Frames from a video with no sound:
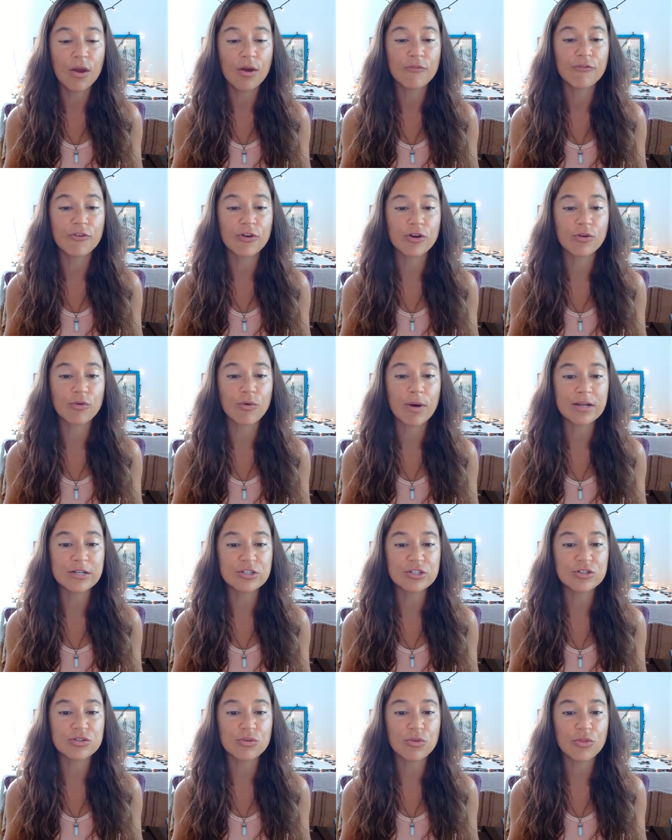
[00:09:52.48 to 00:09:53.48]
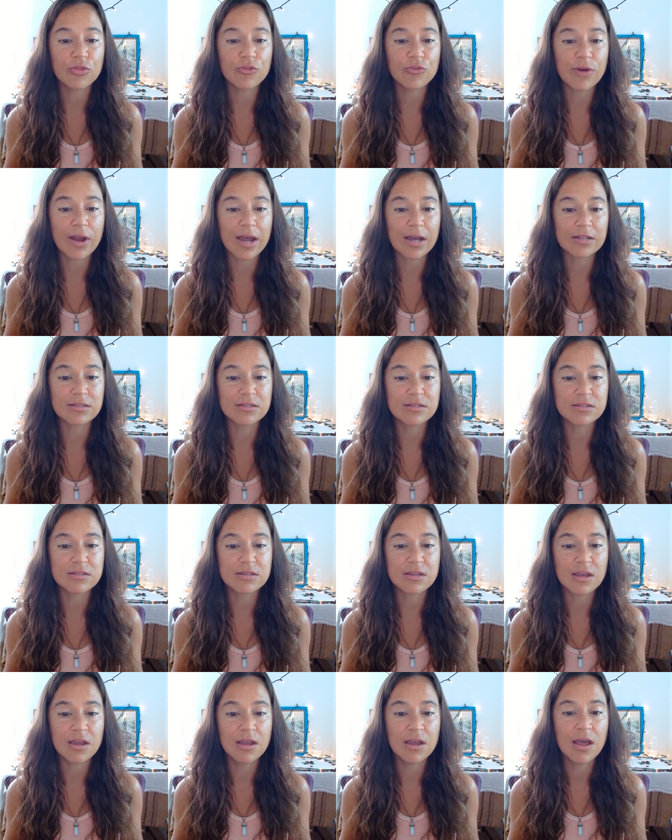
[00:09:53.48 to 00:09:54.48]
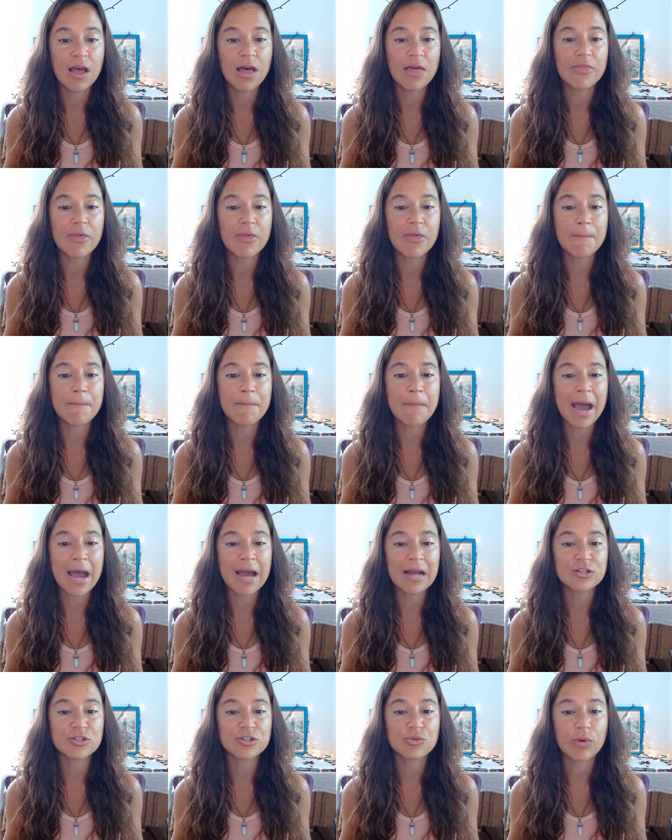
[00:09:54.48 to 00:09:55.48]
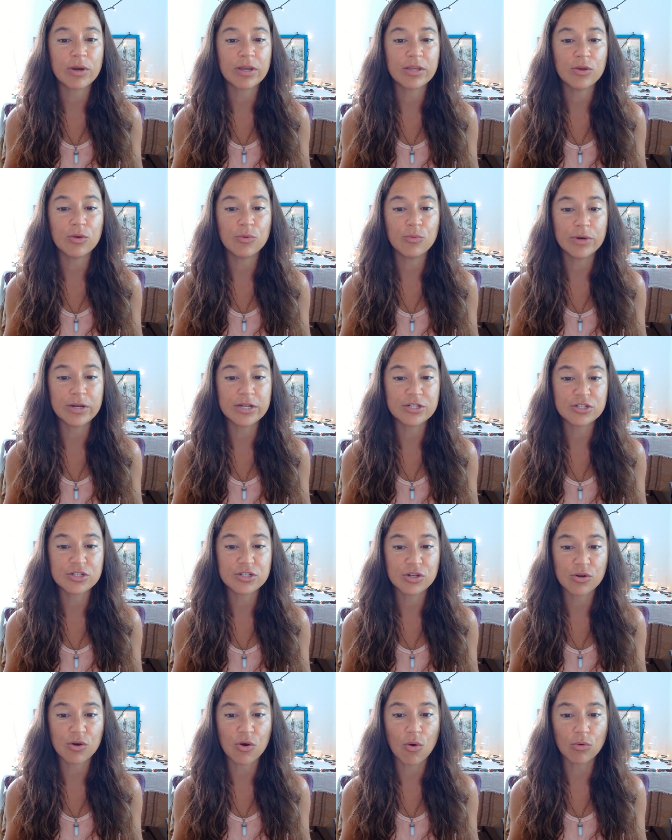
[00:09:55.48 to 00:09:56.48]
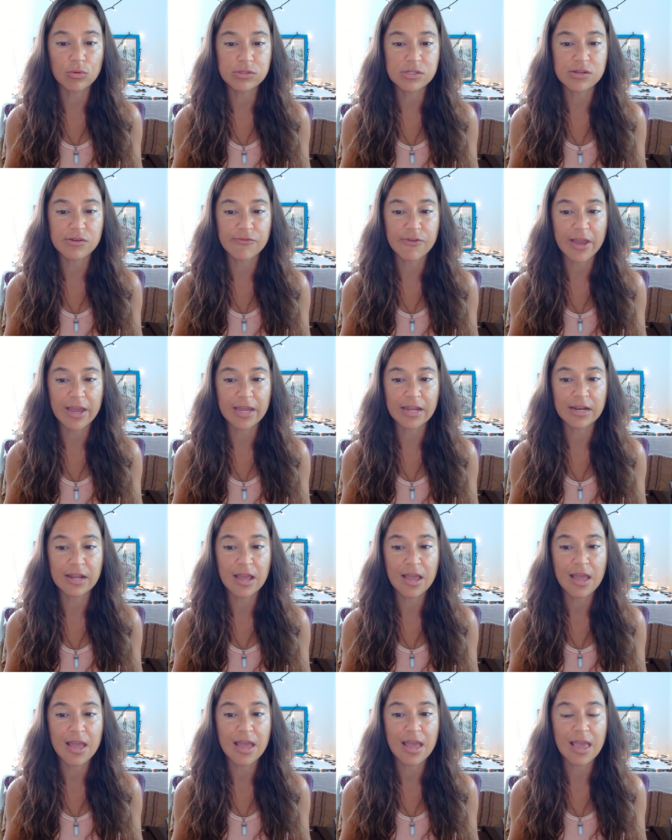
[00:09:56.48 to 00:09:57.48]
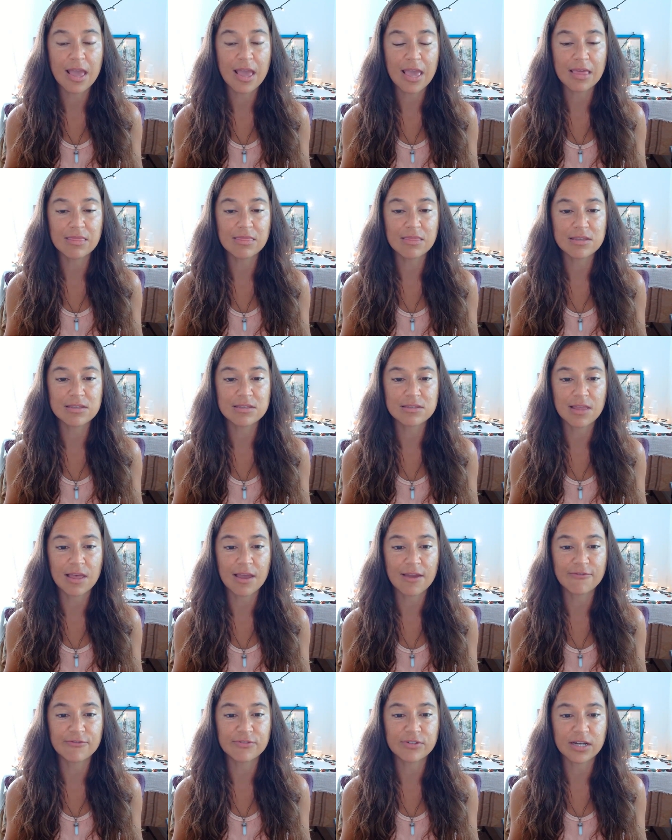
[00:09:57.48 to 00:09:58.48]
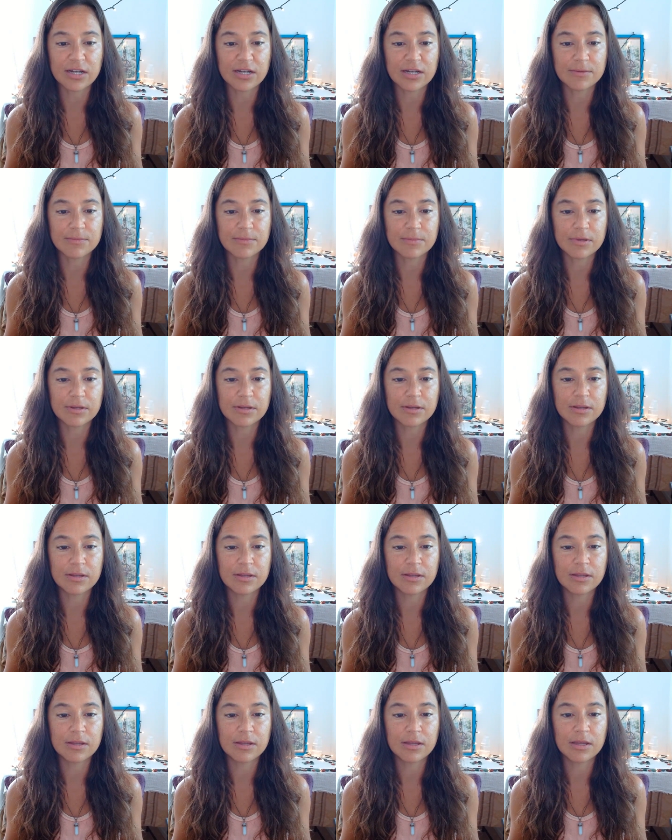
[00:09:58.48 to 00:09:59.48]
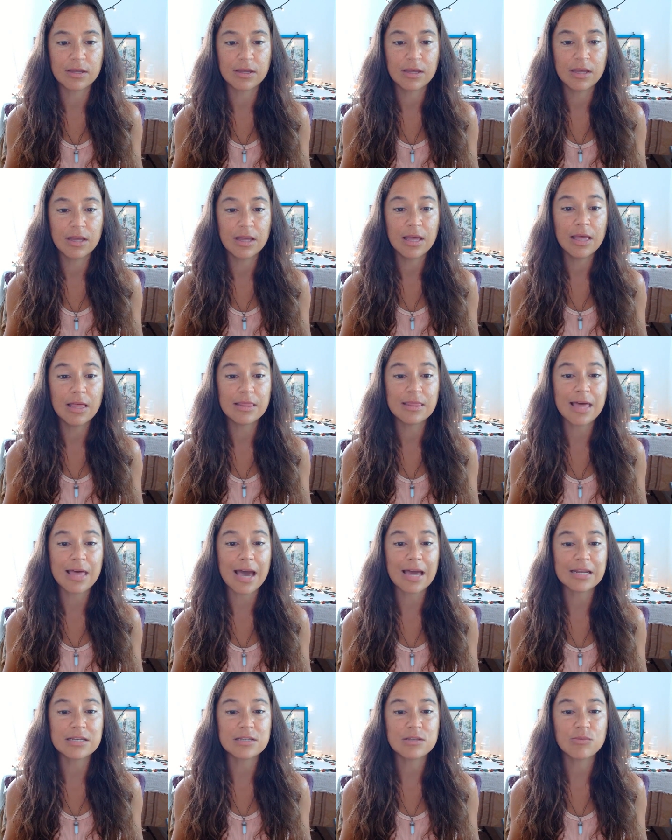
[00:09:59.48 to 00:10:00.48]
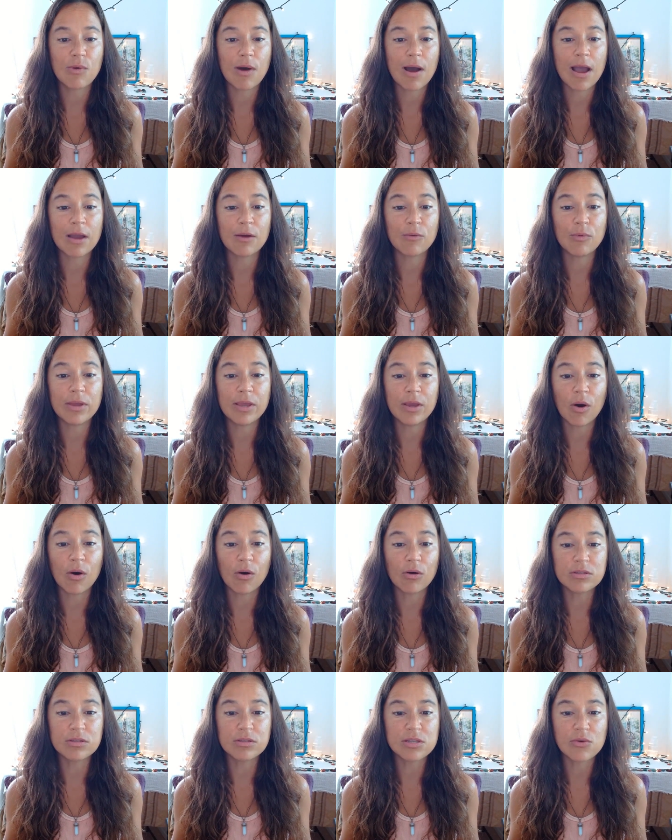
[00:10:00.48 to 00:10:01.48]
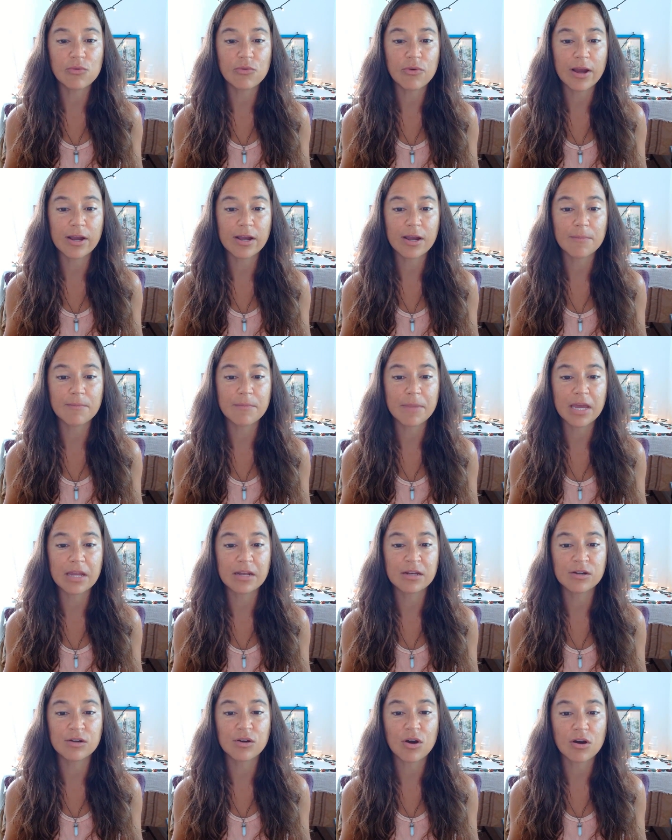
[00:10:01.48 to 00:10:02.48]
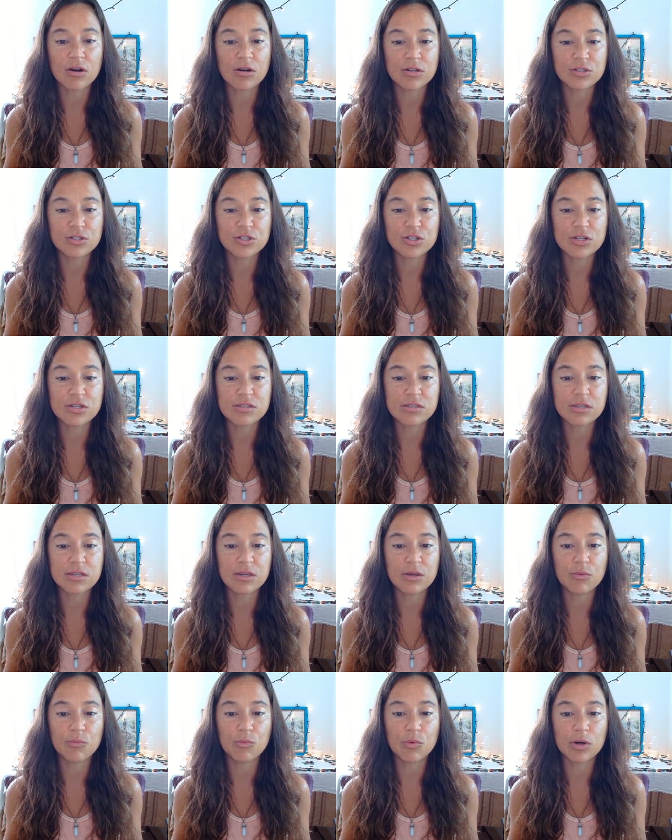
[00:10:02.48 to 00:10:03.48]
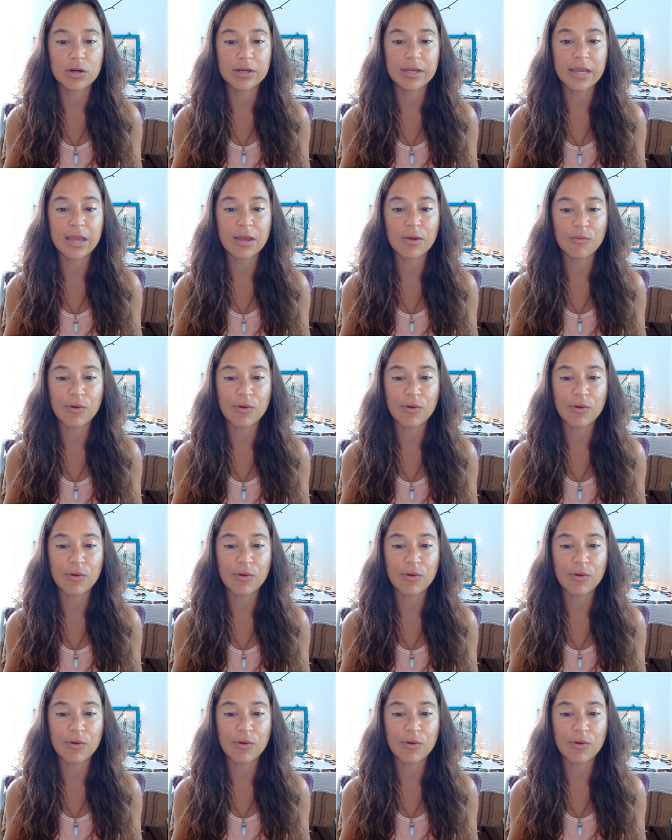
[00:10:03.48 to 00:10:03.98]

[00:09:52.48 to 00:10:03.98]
frequential threads that match what you wish to cultivate in this lifetime. That is why we also recommend consciously working